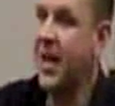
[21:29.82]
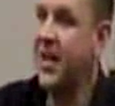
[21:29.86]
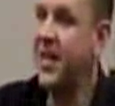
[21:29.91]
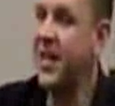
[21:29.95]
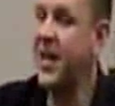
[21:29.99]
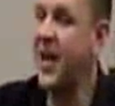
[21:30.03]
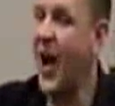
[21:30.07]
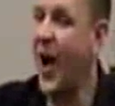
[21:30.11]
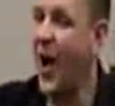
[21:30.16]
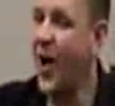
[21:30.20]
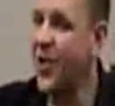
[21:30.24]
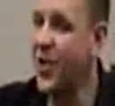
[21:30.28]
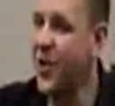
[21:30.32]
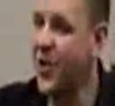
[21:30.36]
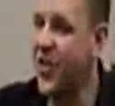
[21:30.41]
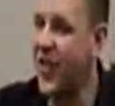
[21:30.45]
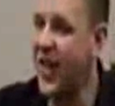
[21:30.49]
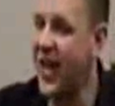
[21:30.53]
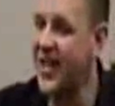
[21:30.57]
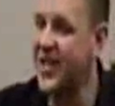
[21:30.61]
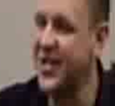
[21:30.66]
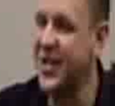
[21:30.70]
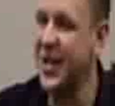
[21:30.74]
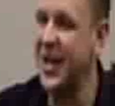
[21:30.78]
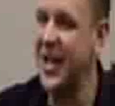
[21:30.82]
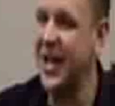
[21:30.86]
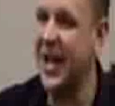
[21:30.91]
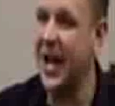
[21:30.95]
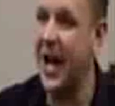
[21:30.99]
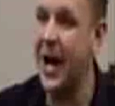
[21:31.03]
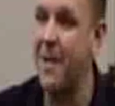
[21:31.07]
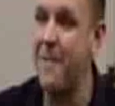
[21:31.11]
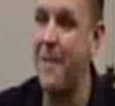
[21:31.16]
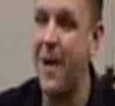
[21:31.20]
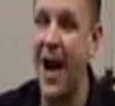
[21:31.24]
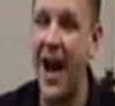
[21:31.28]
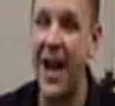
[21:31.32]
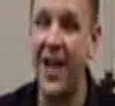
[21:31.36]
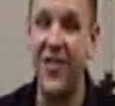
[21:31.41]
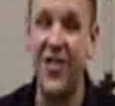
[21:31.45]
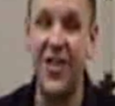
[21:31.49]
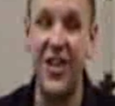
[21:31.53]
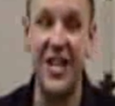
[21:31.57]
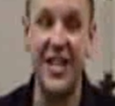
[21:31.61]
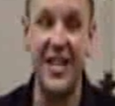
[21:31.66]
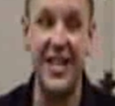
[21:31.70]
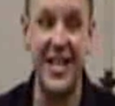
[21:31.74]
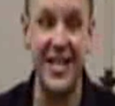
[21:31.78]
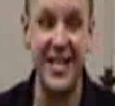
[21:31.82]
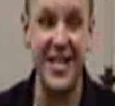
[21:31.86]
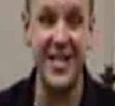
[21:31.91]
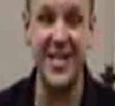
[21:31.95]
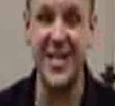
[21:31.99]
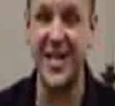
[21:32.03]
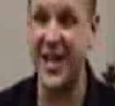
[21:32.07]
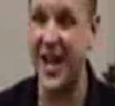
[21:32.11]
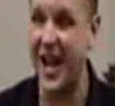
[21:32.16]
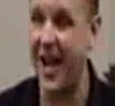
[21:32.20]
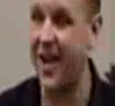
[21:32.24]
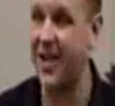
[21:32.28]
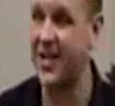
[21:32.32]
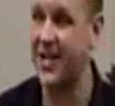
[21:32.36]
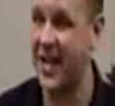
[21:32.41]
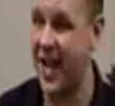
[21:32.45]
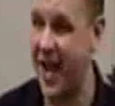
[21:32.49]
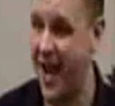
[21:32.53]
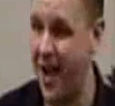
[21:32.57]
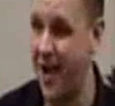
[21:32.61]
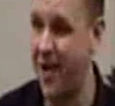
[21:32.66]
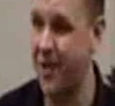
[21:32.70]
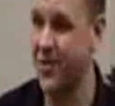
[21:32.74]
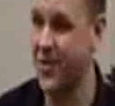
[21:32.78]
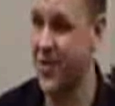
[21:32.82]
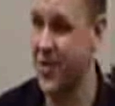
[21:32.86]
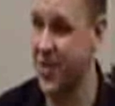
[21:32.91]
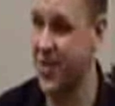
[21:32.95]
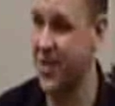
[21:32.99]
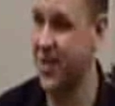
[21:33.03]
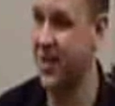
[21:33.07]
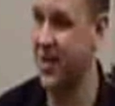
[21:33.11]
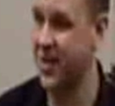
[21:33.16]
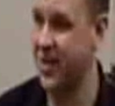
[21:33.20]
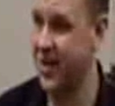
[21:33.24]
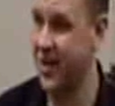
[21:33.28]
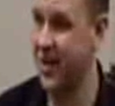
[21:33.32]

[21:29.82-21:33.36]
then other things are going to come by and think, this is a nice house.